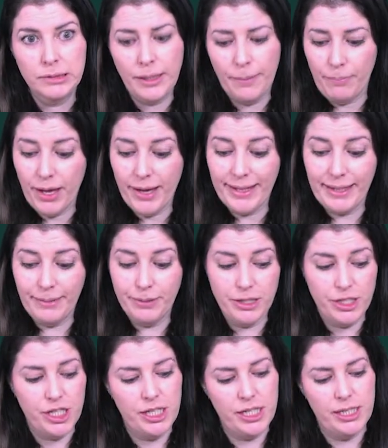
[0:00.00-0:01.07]
Pineapple
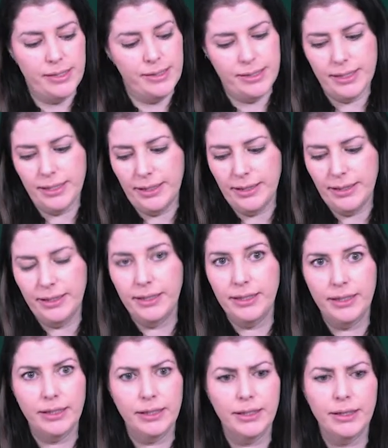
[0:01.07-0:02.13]
cheese.
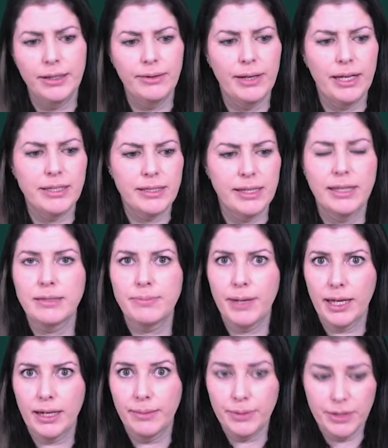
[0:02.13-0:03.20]
Who else likes
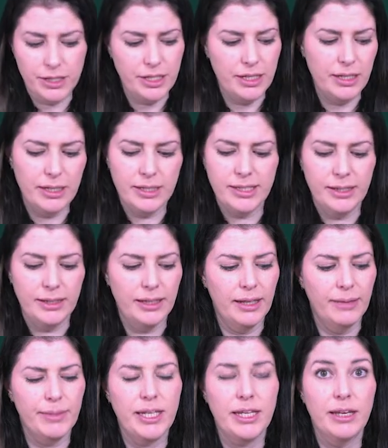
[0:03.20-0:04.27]
pineapple cheese? Let
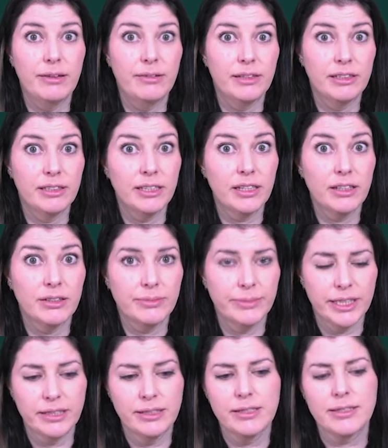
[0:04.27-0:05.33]
me know in the
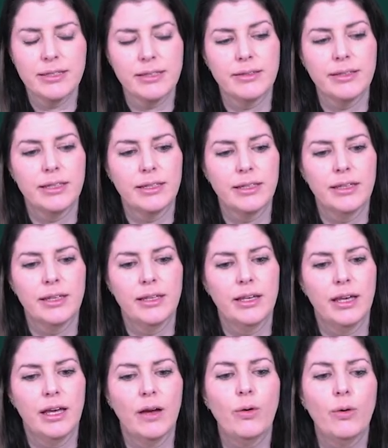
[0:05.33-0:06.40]
comments.
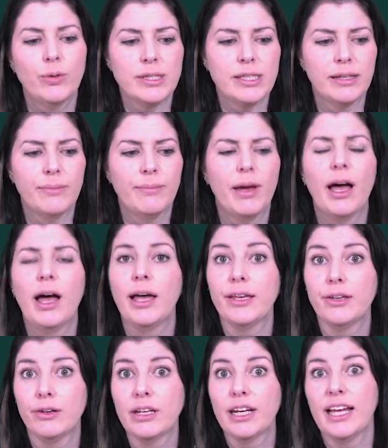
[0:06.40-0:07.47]
Awesome, I
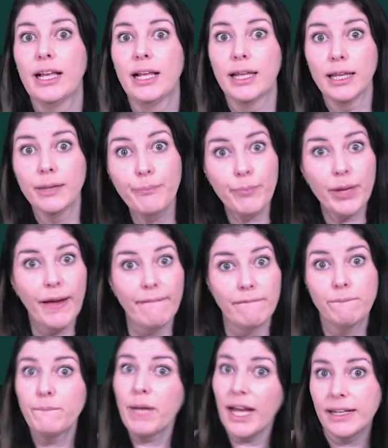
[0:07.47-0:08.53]
got a lump of
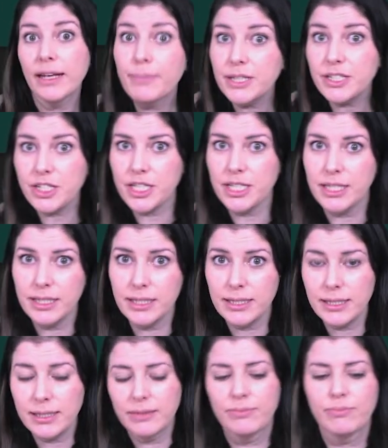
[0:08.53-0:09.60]
pineapple
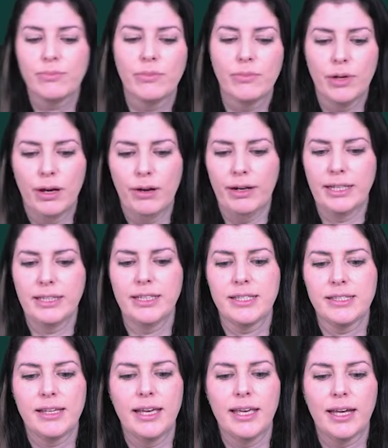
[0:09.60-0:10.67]
cheese. All right, looks
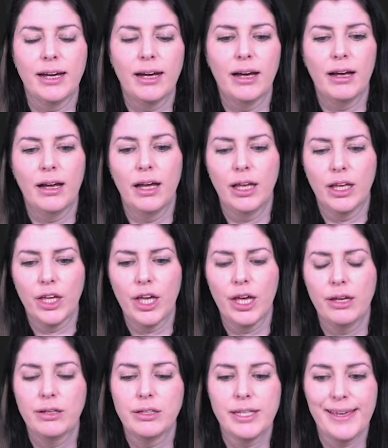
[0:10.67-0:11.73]
like our
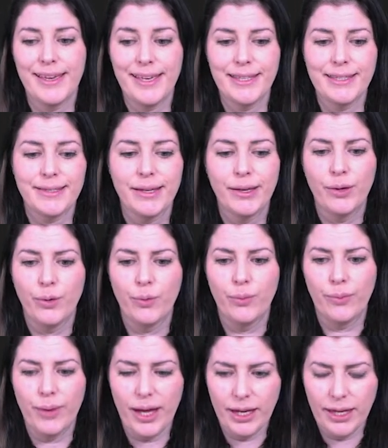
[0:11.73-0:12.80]
code is
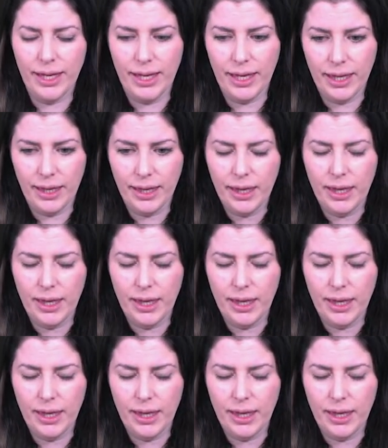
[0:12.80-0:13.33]
working.